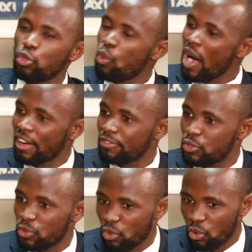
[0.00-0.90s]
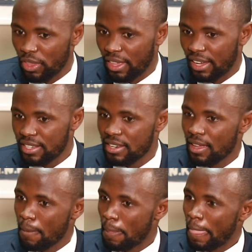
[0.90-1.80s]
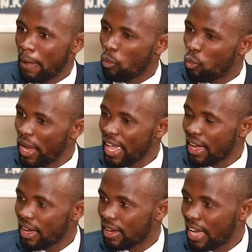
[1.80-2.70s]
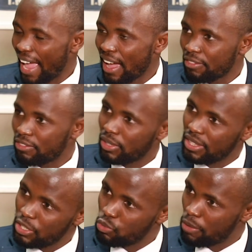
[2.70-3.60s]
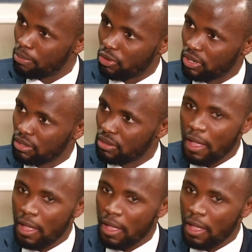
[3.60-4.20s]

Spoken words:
So you have to know that where I have this weapon,